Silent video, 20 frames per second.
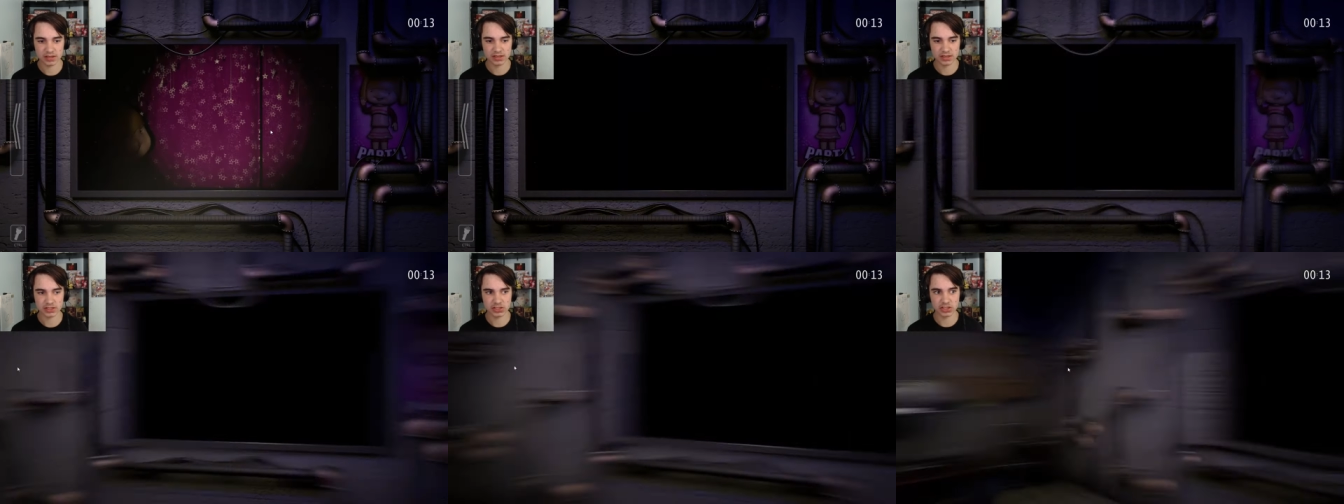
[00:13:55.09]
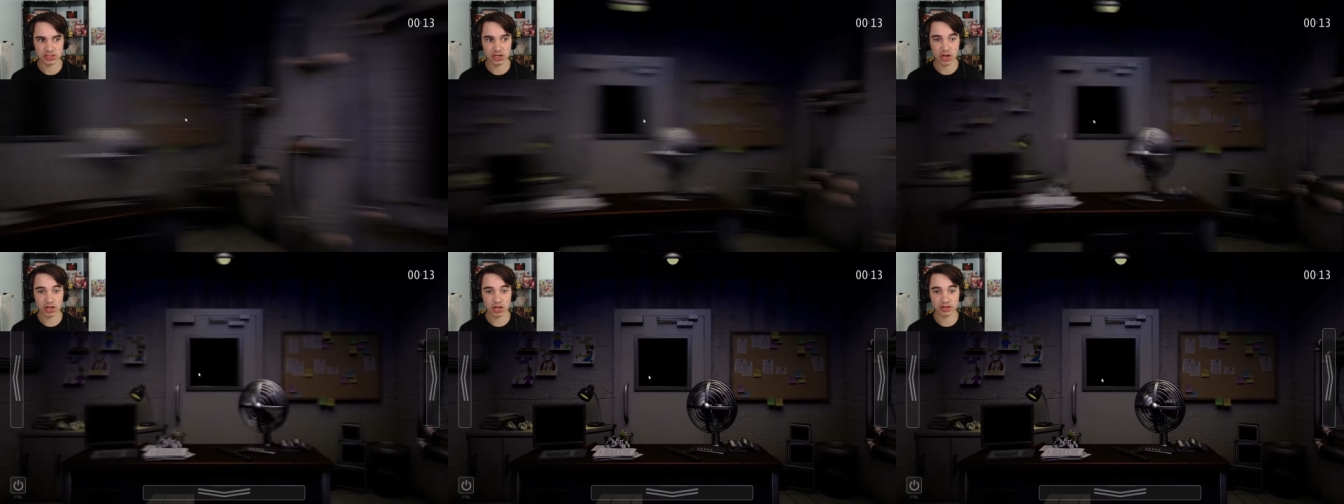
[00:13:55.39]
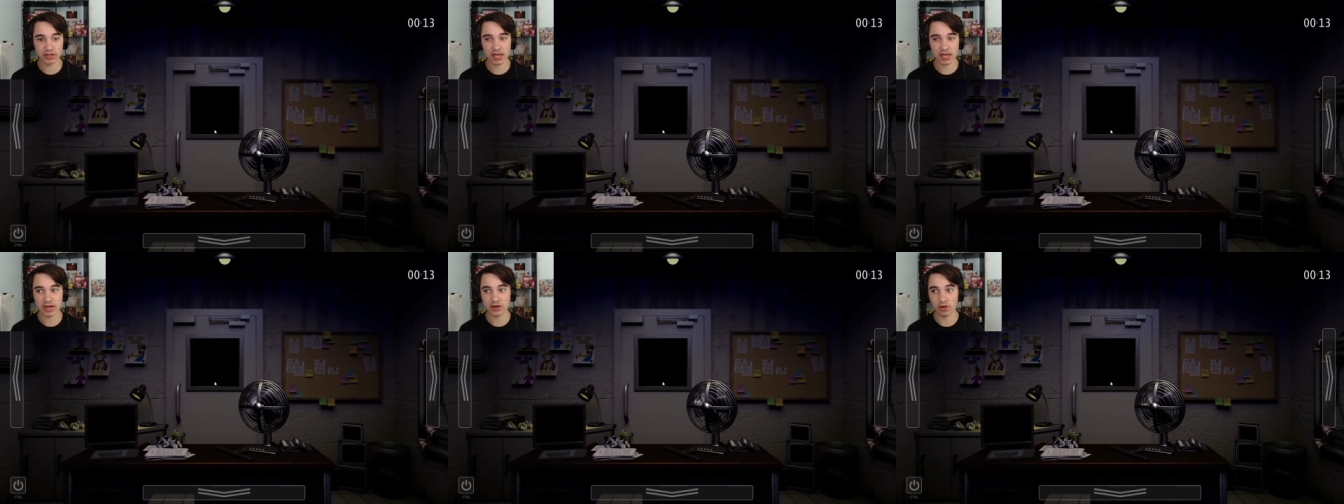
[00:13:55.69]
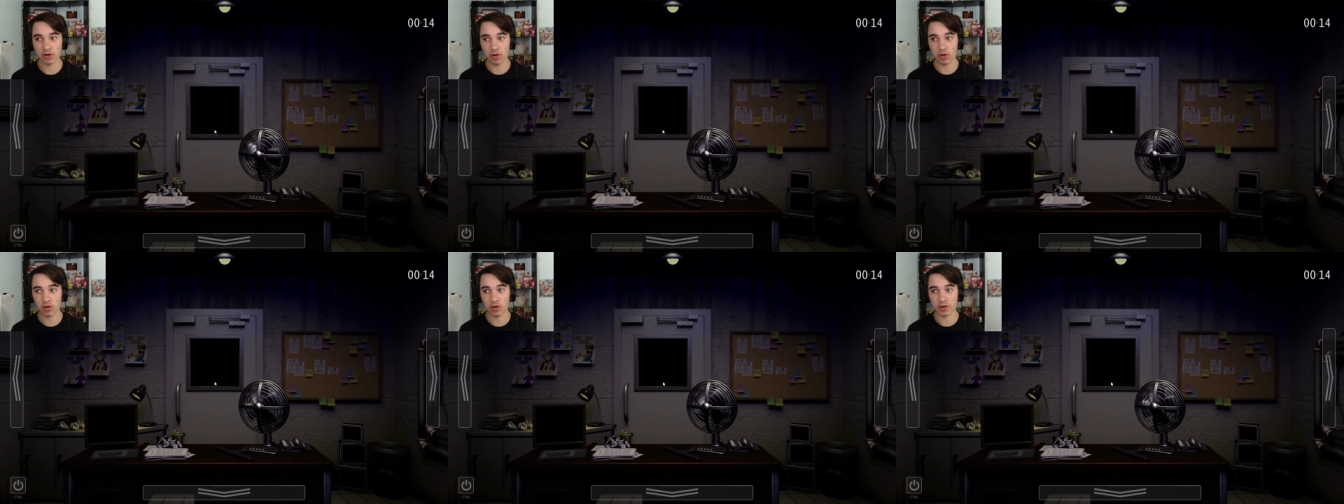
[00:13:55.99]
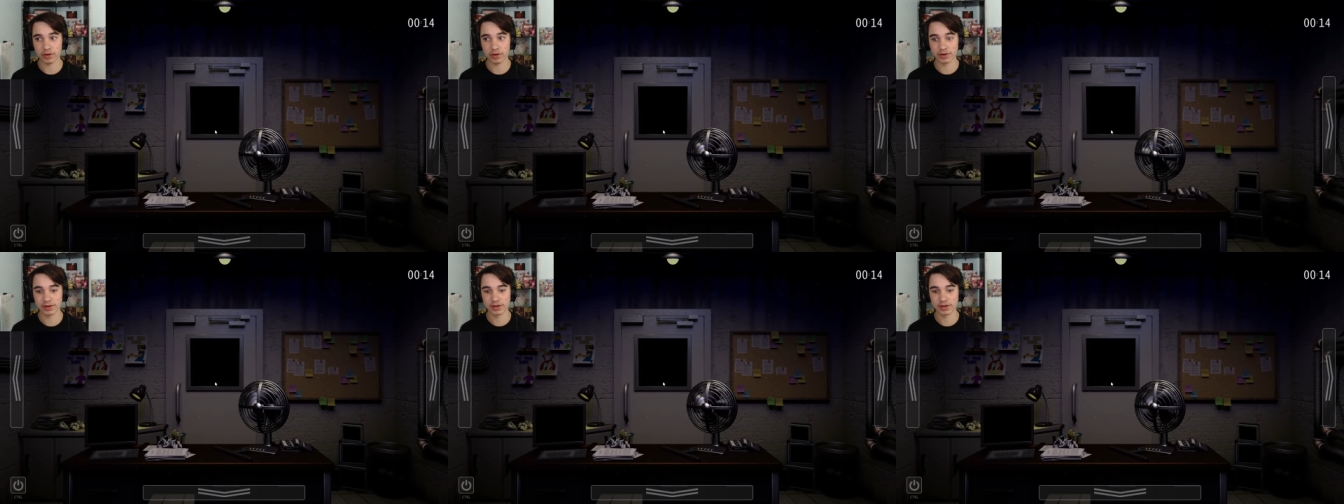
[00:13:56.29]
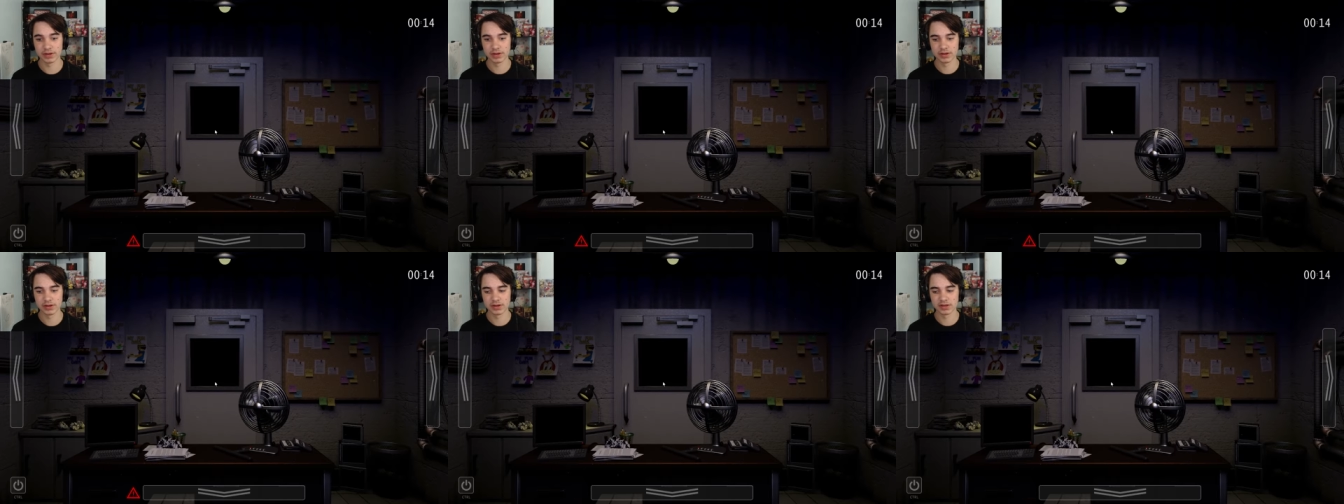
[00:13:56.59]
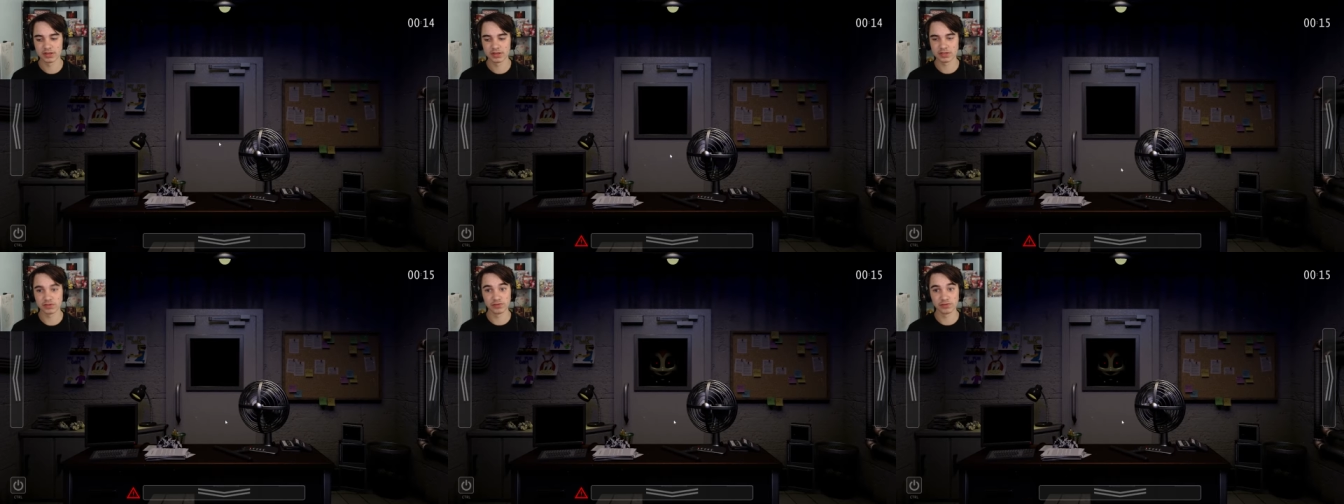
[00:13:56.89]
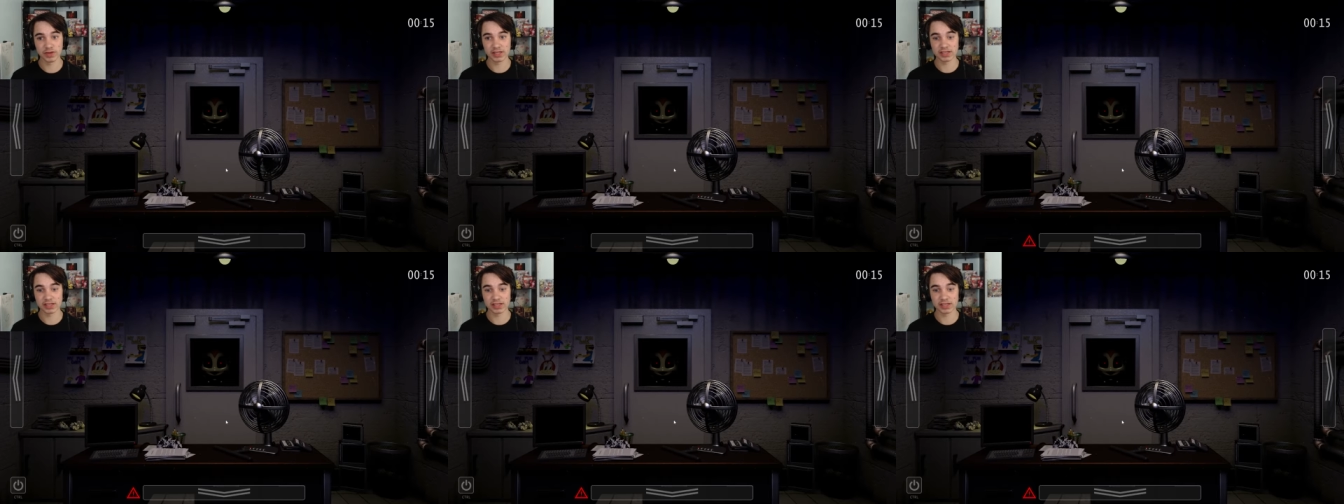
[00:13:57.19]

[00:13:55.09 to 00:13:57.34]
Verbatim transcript: It's not that hard. It's really